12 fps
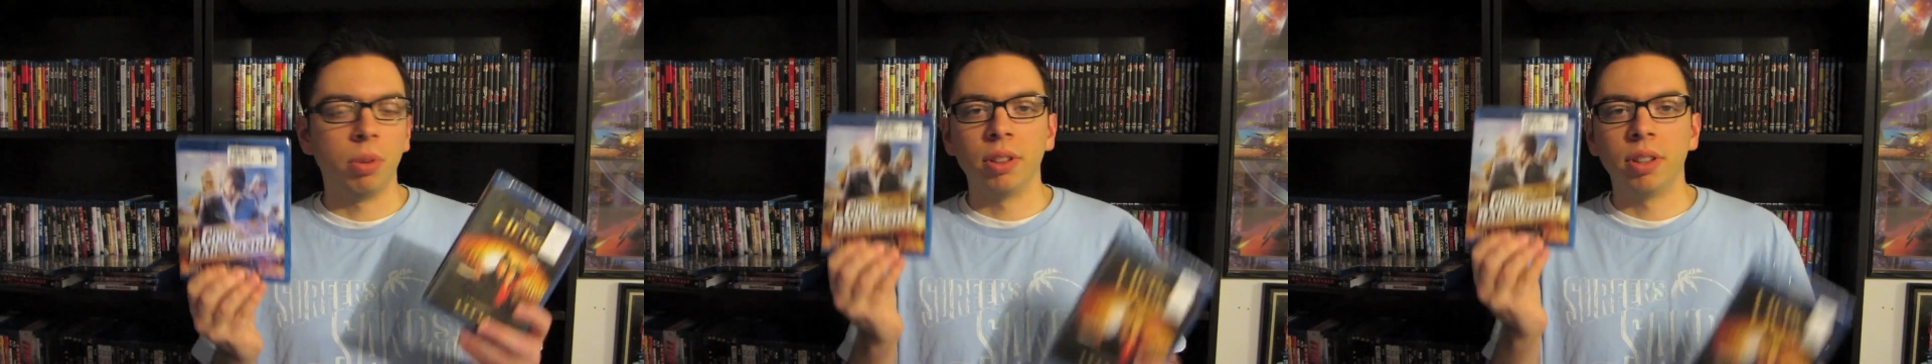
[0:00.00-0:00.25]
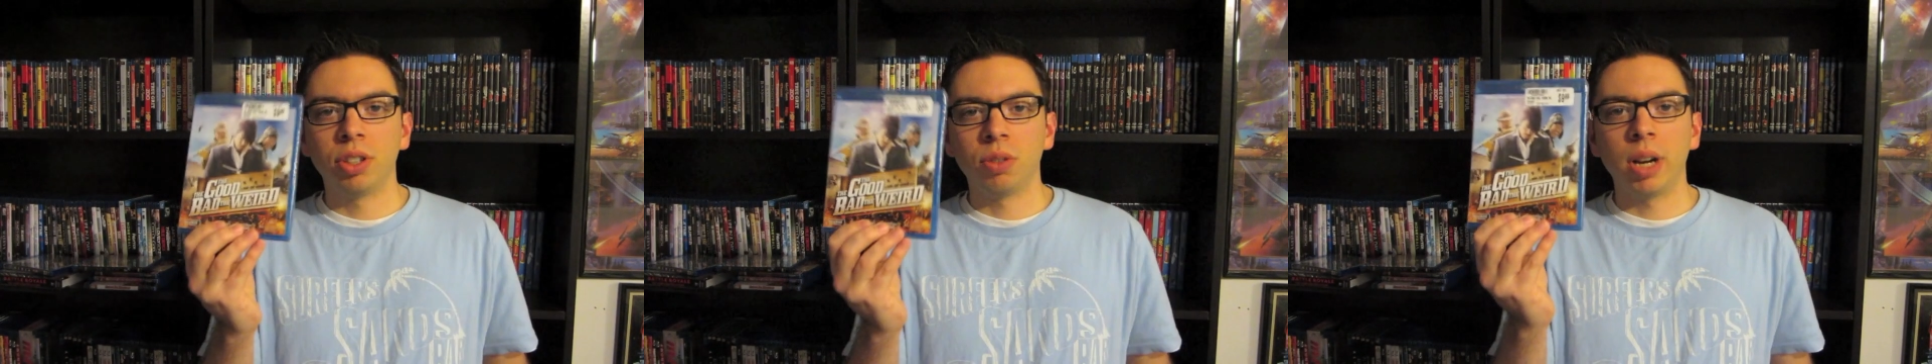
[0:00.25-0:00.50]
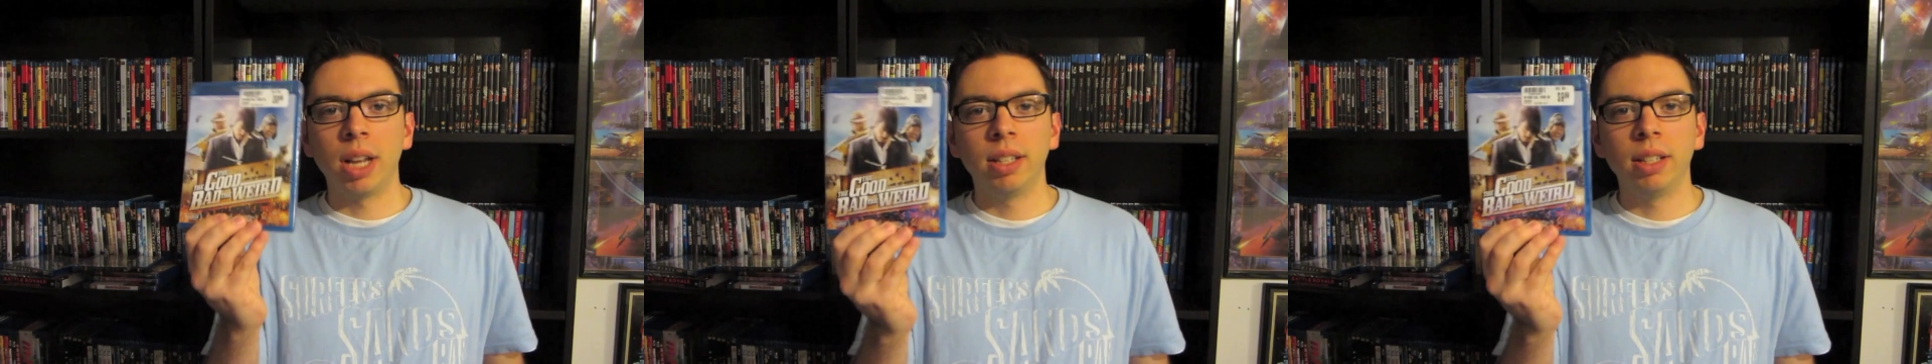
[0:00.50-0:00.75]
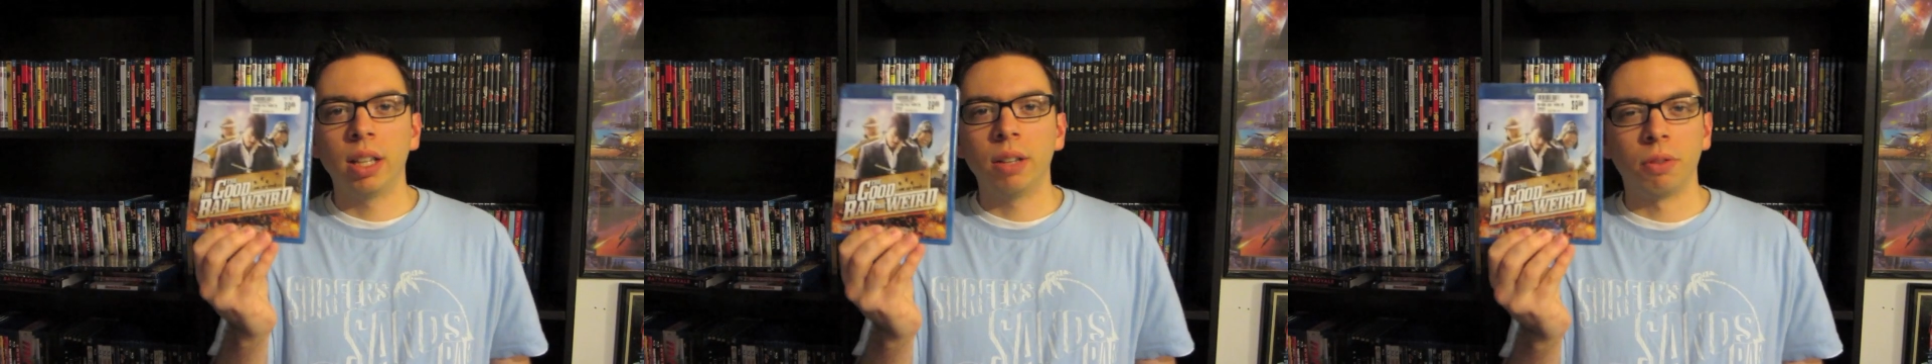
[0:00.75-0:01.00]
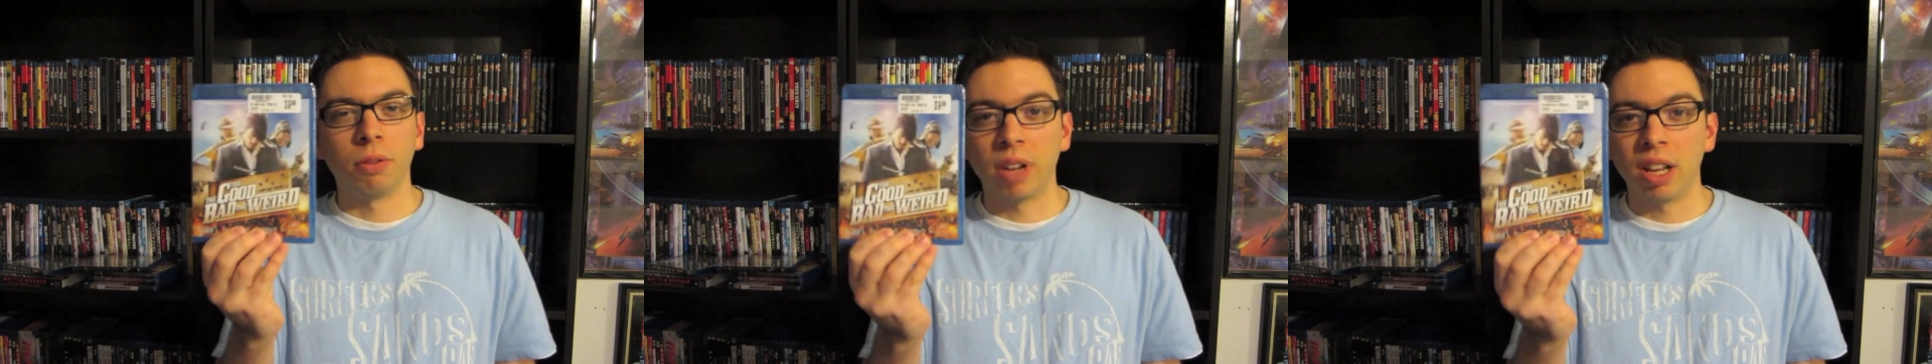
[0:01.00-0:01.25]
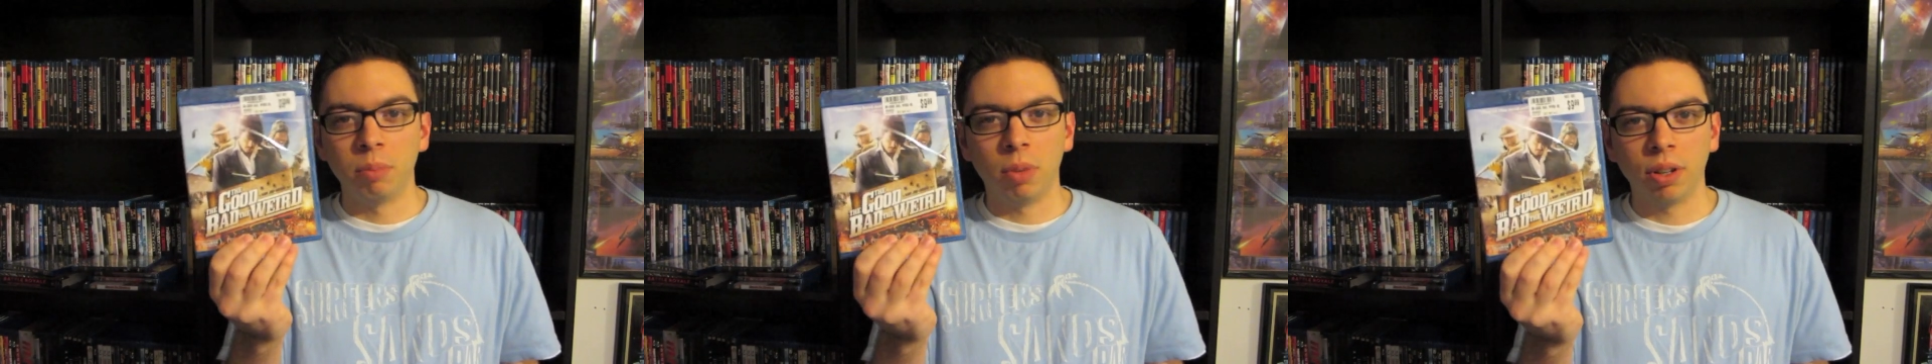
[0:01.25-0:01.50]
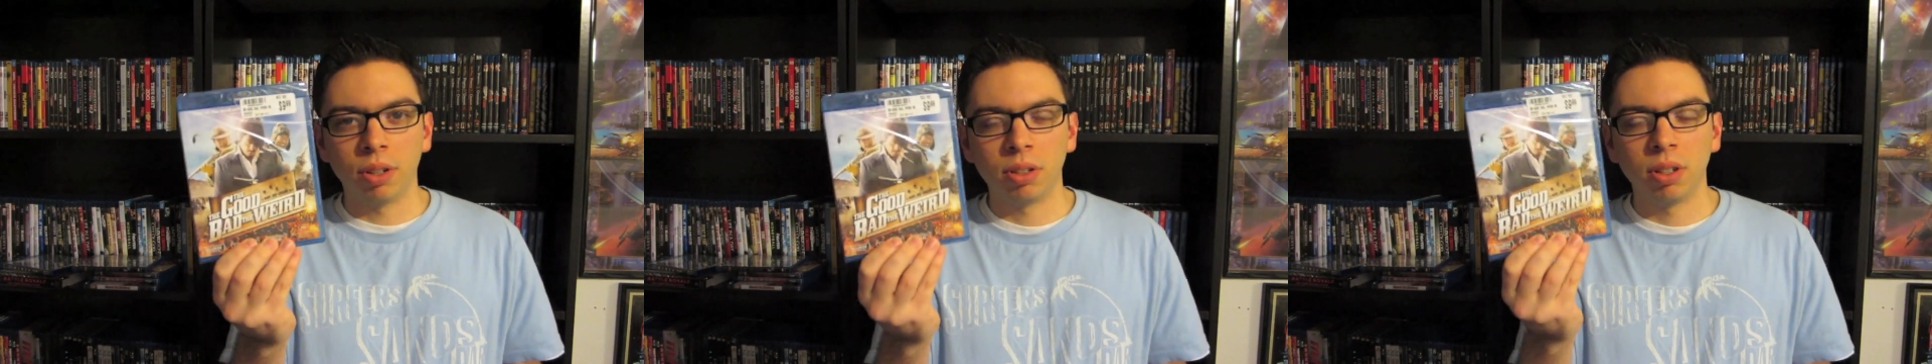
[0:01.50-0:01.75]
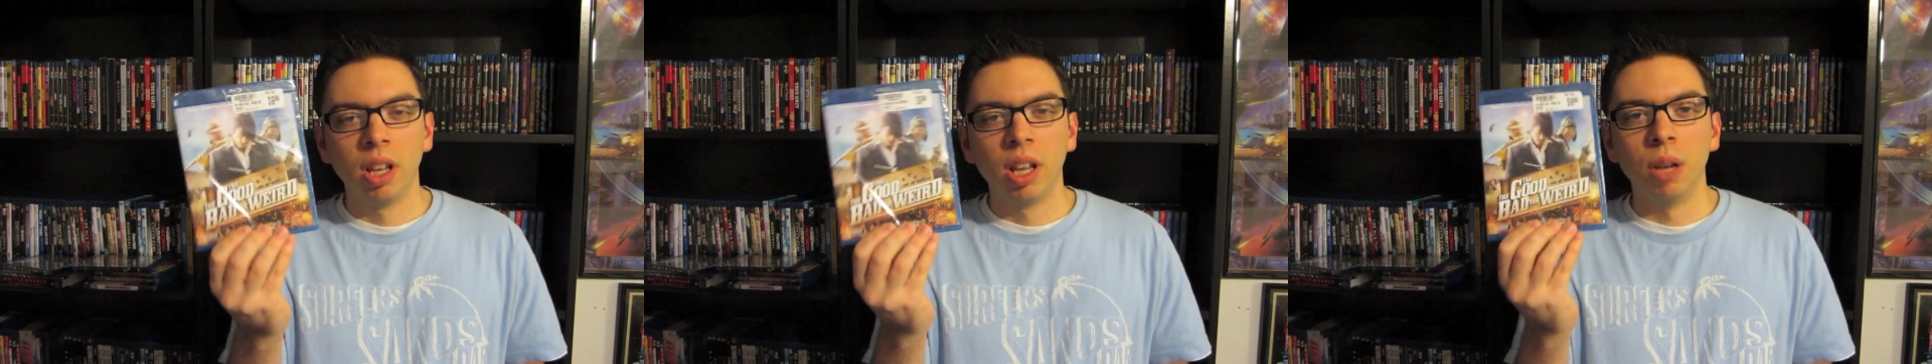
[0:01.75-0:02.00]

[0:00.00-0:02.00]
but this one I did get for five bucks.